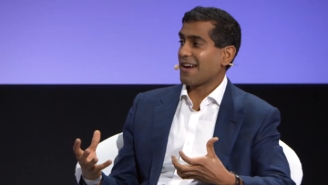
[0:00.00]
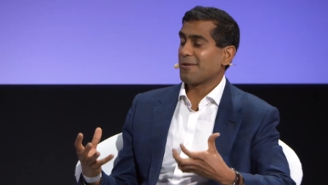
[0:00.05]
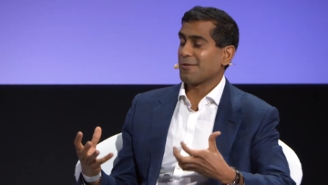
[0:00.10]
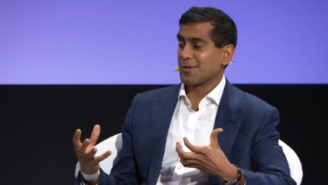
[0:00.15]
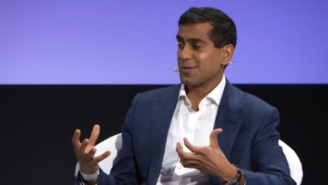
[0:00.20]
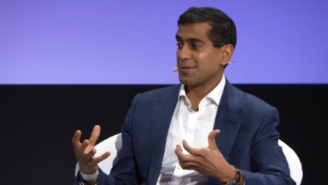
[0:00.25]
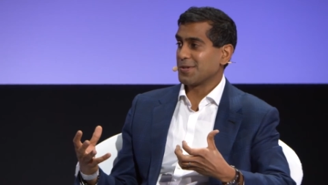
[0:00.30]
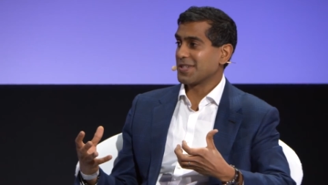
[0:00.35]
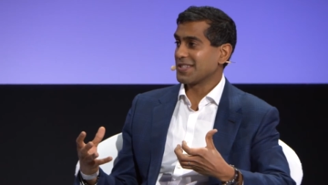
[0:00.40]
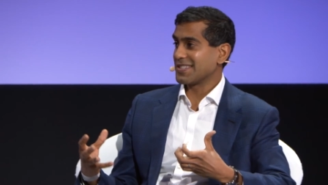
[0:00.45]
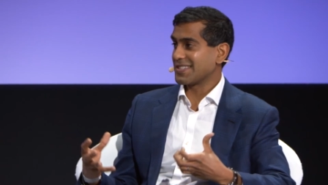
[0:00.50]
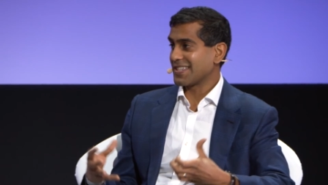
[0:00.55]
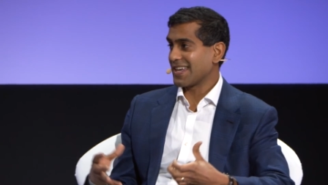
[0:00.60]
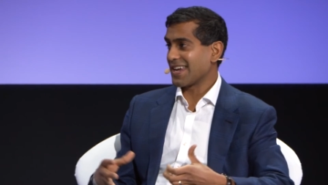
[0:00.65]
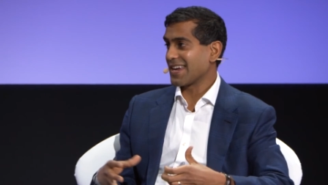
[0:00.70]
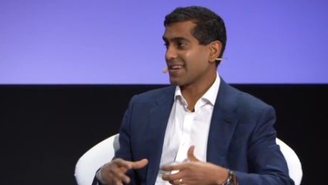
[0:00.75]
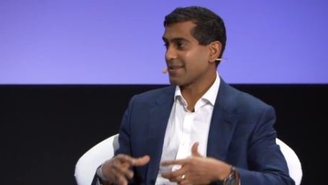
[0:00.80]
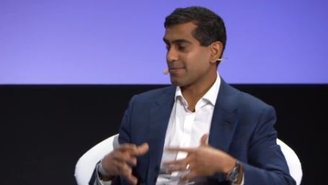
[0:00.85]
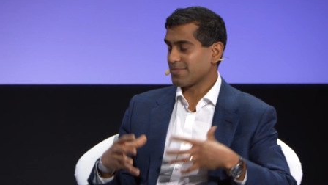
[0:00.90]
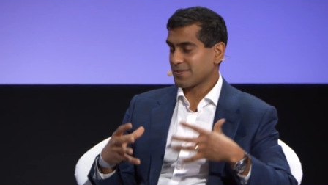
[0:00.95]
now you can
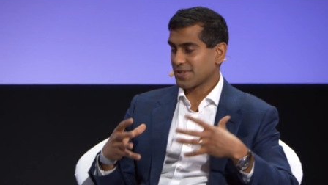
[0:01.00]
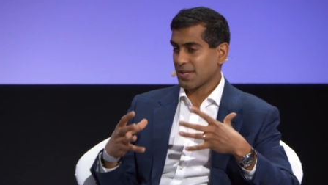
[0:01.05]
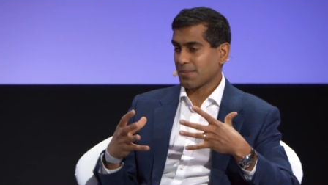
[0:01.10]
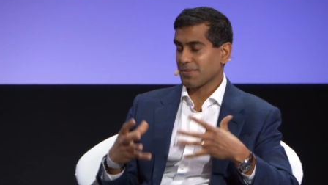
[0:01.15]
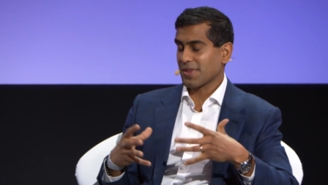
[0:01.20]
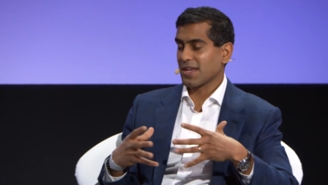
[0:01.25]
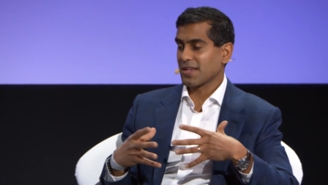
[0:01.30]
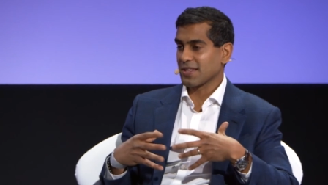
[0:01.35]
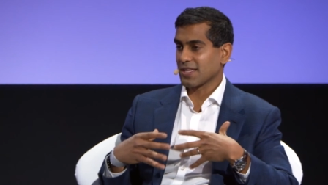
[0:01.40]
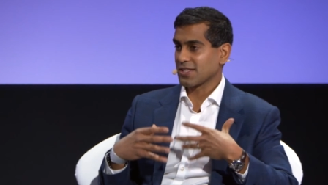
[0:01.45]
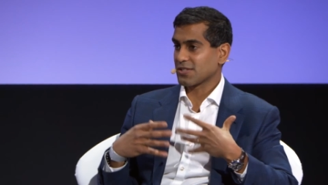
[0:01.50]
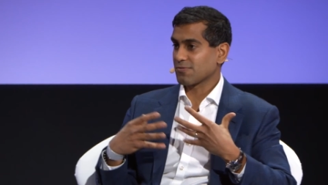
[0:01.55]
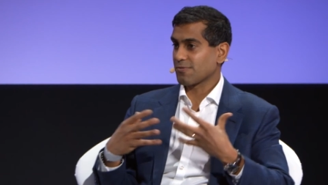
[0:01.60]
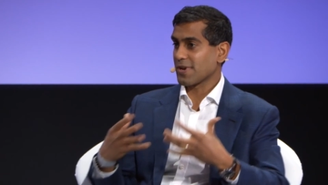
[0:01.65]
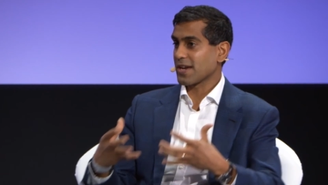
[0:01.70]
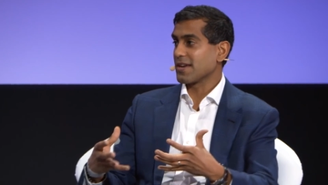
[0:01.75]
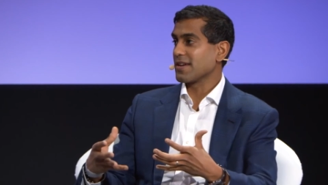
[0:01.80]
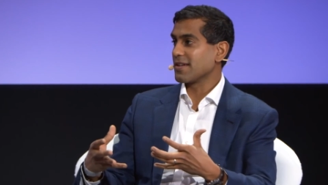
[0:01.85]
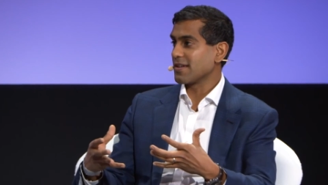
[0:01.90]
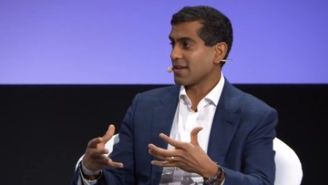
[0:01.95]
take something that's
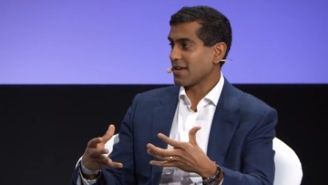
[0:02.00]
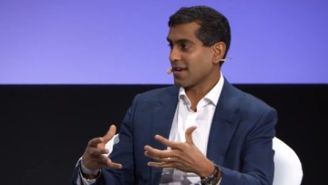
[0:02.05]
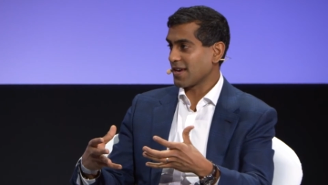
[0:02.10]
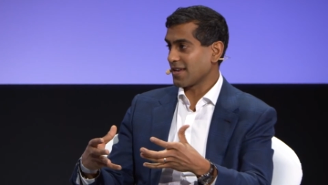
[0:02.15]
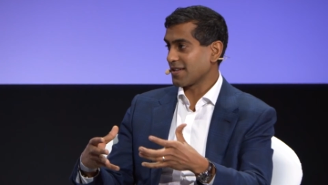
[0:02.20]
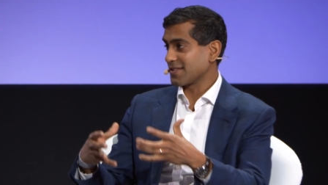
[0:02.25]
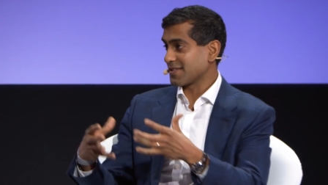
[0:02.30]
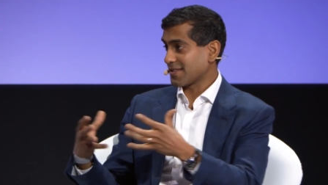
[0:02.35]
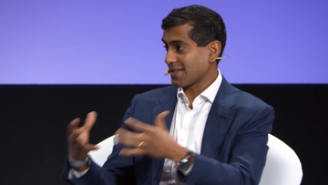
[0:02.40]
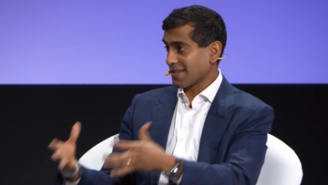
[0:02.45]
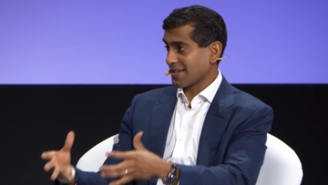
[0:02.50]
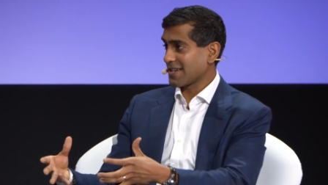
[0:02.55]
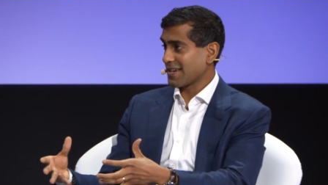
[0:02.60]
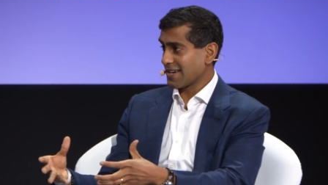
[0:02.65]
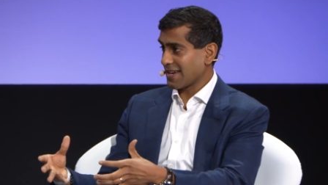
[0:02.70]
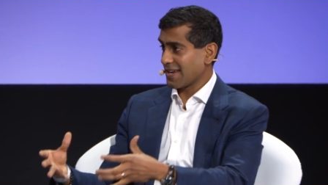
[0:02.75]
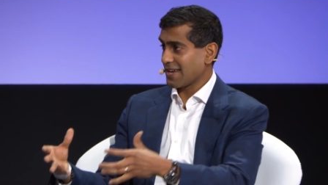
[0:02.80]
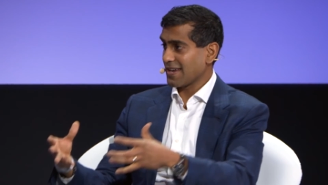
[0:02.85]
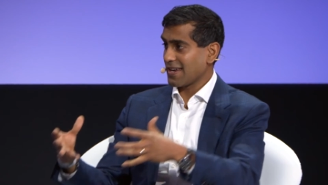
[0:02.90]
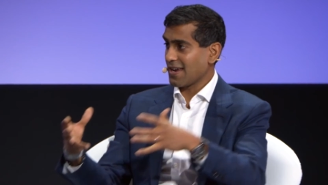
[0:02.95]
written in
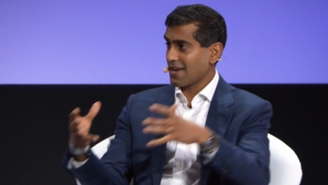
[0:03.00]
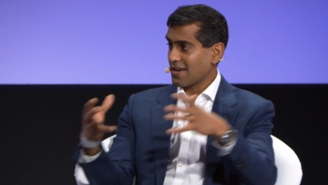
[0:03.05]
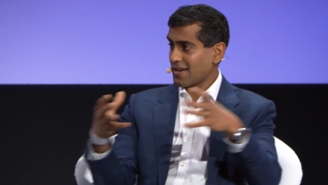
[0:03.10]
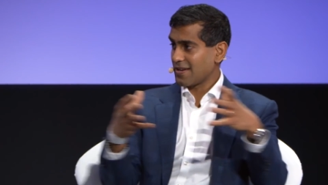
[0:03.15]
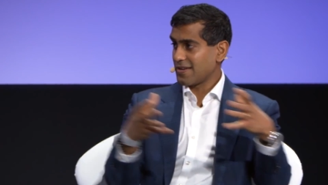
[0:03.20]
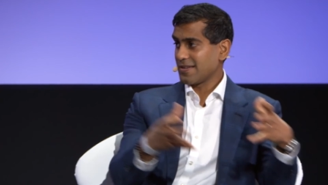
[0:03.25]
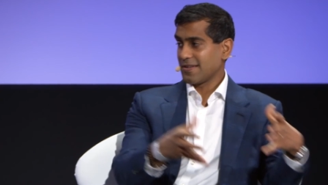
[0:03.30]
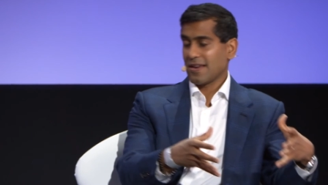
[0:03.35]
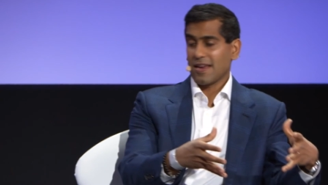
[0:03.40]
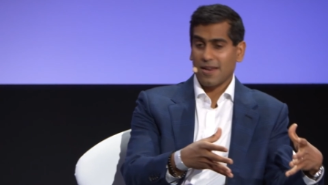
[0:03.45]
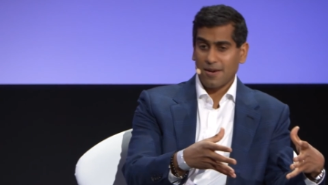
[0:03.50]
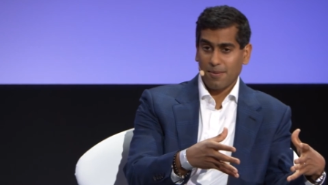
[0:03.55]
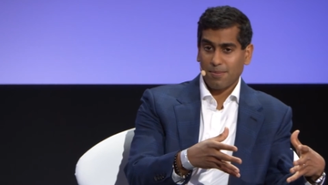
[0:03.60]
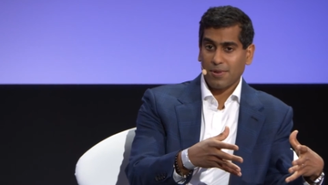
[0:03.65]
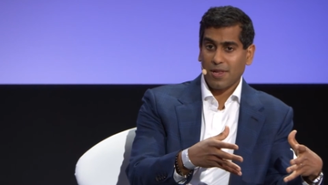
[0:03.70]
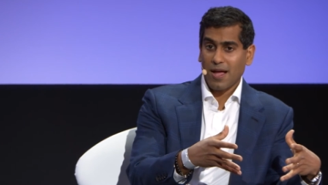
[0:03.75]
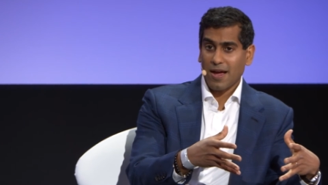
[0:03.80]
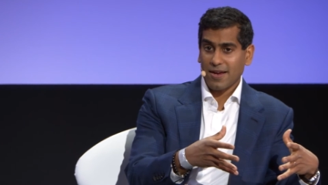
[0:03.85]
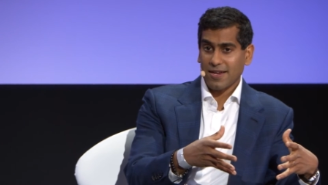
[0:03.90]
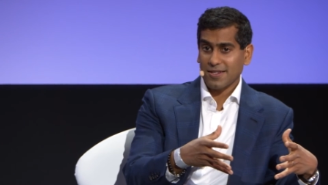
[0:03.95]
Solidity and, and
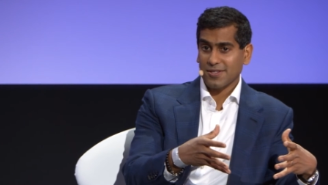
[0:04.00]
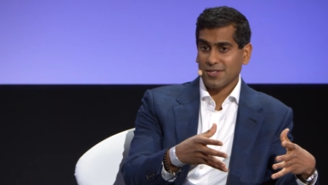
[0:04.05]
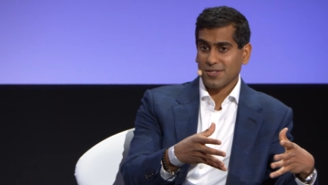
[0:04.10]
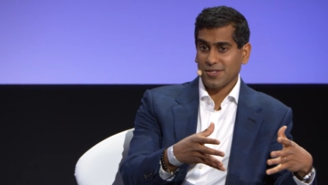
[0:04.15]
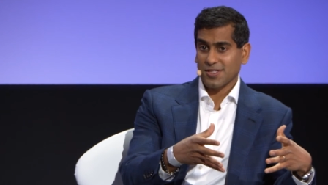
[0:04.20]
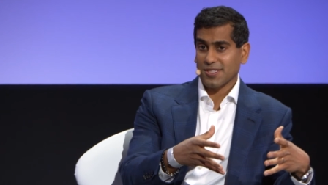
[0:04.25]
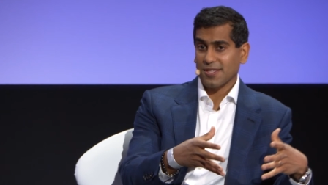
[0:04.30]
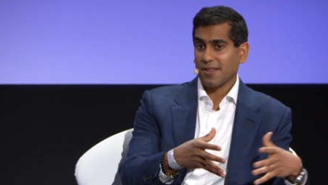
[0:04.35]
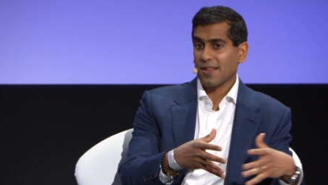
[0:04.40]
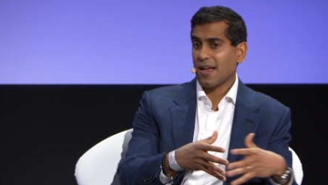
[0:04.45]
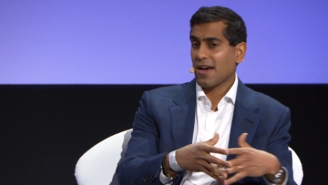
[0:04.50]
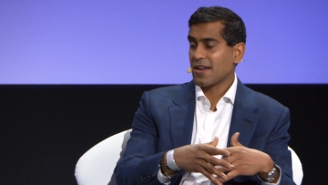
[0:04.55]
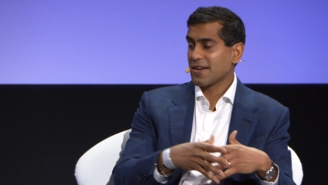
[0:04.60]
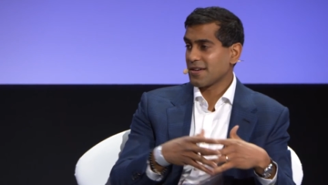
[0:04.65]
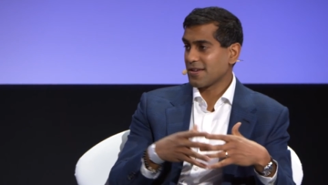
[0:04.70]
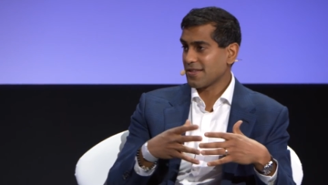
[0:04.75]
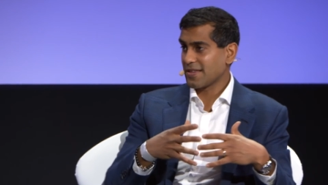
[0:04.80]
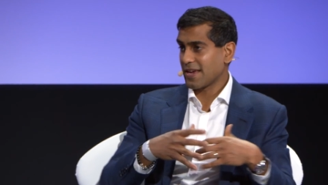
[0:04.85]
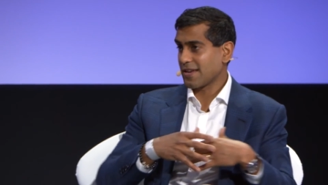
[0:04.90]
apply it to Solana.